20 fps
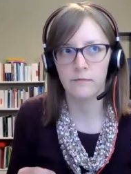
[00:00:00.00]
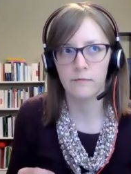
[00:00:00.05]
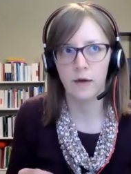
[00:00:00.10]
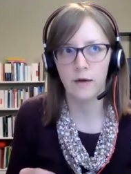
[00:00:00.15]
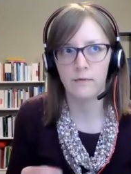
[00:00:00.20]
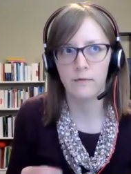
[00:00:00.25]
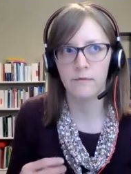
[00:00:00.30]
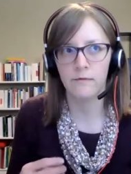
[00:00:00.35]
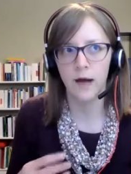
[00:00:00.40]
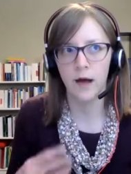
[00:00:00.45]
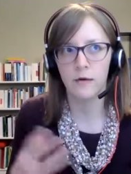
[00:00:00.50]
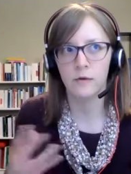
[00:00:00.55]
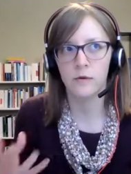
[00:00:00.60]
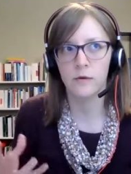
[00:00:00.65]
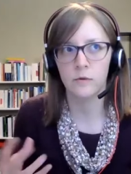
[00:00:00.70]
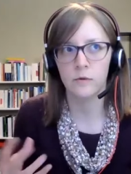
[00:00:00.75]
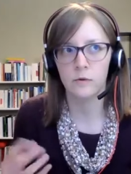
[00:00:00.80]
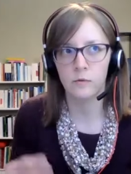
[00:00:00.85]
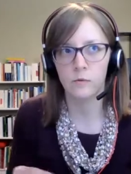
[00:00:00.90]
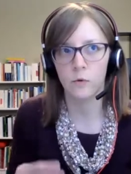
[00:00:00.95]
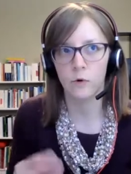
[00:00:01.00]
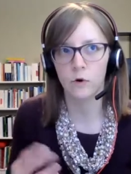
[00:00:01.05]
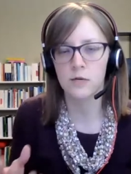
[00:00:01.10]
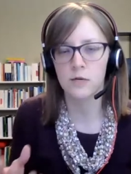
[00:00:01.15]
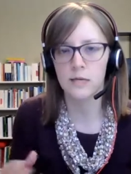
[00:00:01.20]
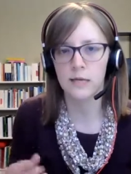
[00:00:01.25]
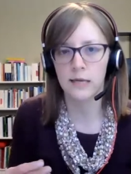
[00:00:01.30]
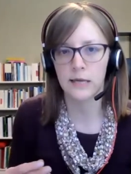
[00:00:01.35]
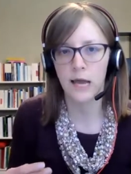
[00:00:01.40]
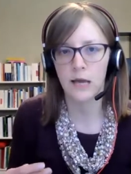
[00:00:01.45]
I value
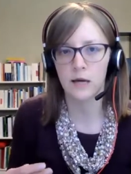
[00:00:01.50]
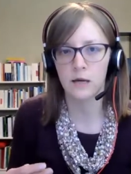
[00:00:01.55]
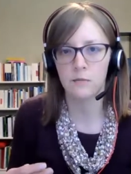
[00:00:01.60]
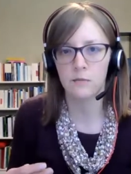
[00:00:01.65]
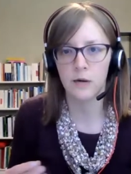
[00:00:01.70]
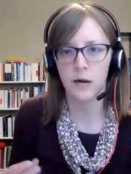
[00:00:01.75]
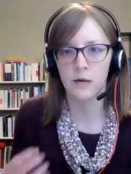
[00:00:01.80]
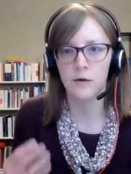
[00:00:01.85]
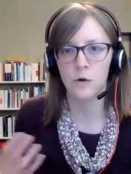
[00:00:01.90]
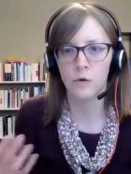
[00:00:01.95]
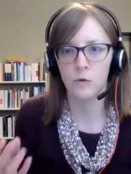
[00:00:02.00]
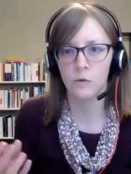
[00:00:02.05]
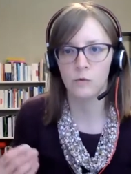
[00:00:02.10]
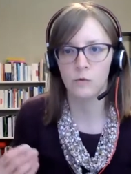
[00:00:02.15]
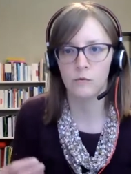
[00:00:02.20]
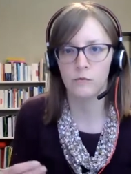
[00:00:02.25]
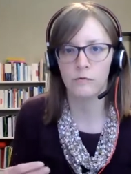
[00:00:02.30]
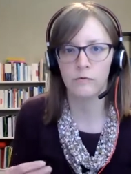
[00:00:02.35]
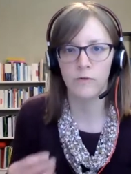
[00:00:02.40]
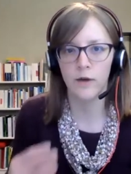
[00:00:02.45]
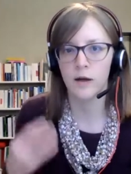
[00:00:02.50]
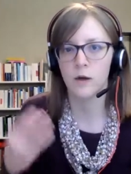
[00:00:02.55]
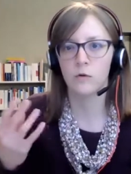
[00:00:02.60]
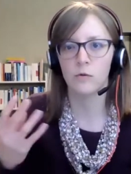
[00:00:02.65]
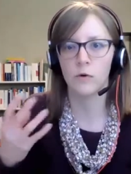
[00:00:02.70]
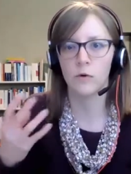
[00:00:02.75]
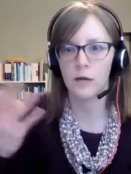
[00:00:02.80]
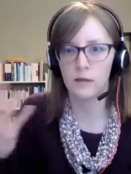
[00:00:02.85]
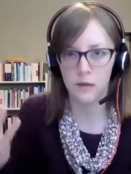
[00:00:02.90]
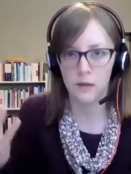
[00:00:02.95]
works in the canon, but I don't
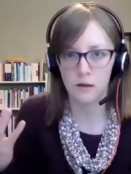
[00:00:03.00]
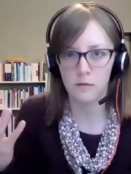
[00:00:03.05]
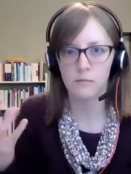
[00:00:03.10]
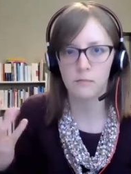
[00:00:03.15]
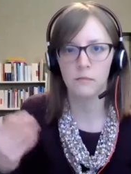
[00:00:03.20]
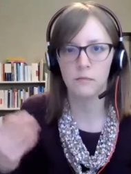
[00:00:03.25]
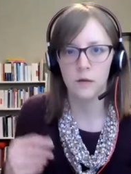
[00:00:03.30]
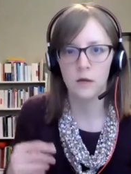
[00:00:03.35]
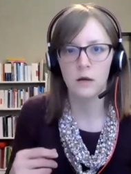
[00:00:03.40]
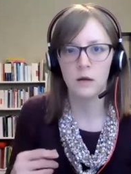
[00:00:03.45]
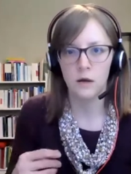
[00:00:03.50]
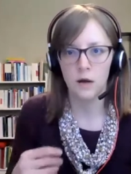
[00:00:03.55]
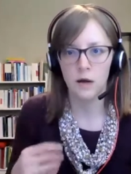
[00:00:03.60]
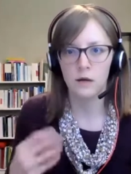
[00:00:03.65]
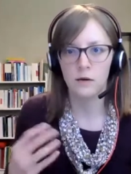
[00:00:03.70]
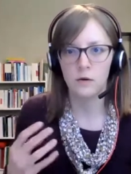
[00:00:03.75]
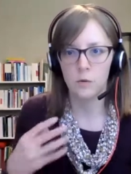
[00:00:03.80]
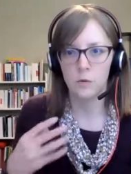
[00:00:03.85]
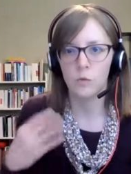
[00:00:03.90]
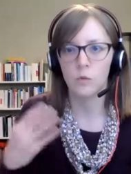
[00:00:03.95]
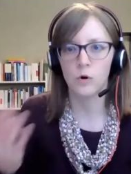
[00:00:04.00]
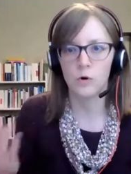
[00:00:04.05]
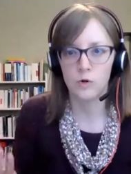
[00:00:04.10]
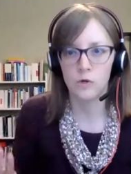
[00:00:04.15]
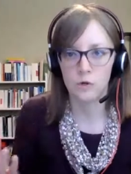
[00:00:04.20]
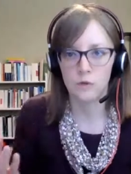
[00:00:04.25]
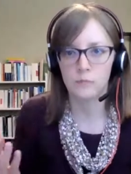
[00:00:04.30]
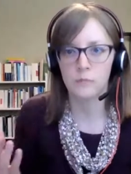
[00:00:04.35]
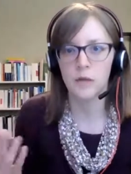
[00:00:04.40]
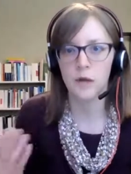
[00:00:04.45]
venerate them. I don't
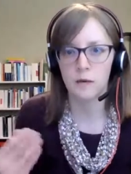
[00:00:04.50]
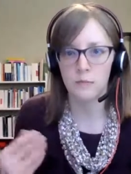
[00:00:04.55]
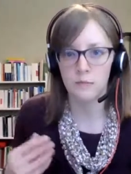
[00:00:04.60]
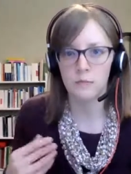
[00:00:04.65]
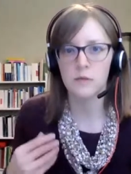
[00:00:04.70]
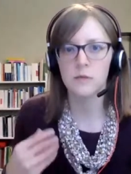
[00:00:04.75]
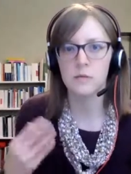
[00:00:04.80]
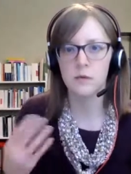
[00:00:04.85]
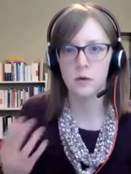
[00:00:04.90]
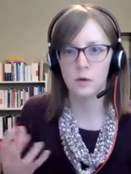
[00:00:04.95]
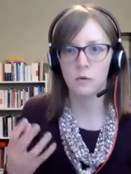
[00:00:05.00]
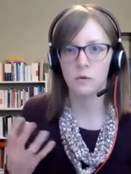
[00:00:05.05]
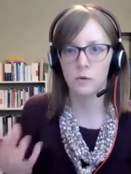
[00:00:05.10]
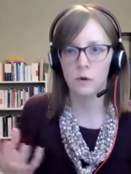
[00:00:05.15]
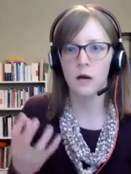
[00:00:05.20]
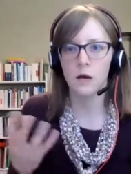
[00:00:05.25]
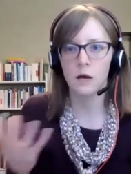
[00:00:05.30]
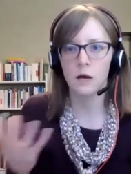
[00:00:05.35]
worship them. So